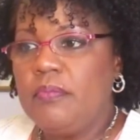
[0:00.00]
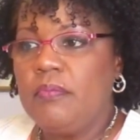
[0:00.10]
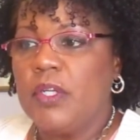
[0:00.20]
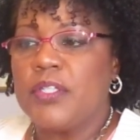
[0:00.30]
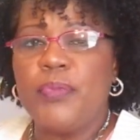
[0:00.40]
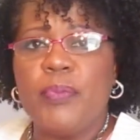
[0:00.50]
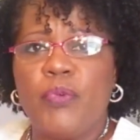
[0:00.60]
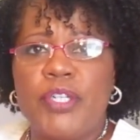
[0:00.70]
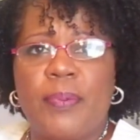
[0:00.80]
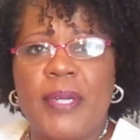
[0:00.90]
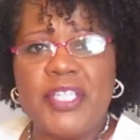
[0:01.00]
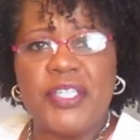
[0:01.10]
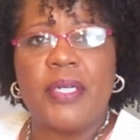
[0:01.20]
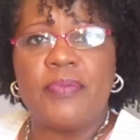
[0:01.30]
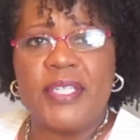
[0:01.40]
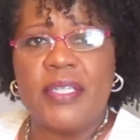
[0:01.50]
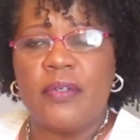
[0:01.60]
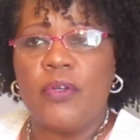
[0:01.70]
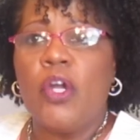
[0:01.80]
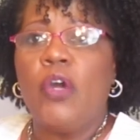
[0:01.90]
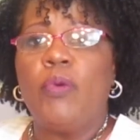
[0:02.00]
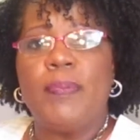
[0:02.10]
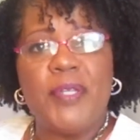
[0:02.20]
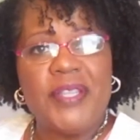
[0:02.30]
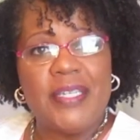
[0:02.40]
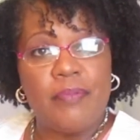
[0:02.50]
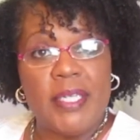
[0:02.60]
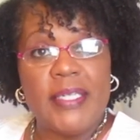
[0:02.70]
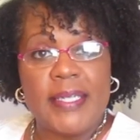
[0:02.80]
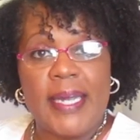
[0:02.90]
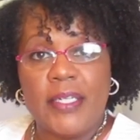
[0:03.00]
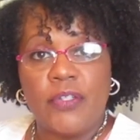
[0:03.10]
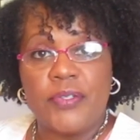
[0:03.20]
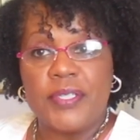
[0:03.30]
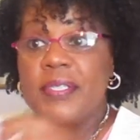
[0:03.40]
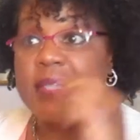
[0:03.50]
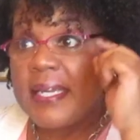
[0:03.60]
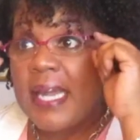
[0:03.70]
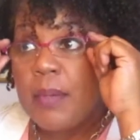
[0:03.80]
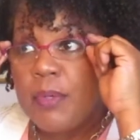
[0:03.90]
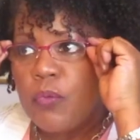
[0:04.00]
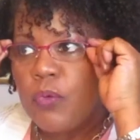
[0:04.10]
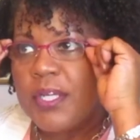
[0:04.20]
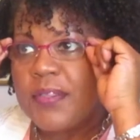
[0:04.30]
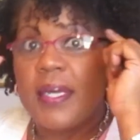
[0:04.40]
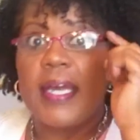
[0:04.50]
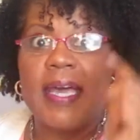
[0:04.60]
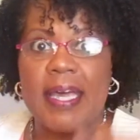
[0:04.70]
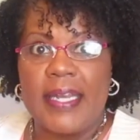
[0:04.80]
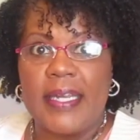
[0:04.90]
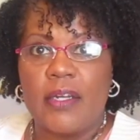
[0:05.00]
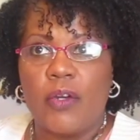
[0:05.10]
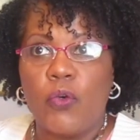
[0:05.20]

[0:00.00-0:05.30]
Because remember, when the patient comes in, we put the admitting diagnoses. They came in with a headache.